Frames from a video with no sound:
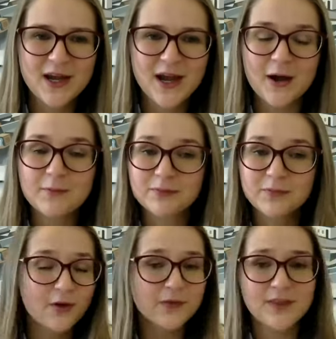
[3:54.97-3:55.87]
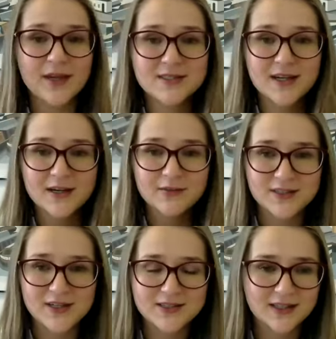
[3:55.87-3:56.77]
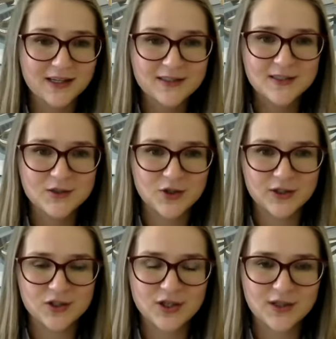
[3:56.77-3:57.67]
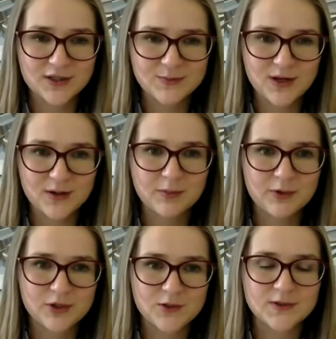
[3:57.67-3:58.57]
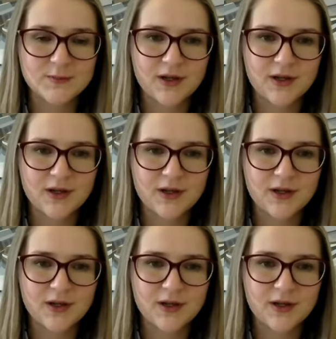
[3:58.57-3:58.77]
Obviously, there's a fantastic legacy strategy that's been produced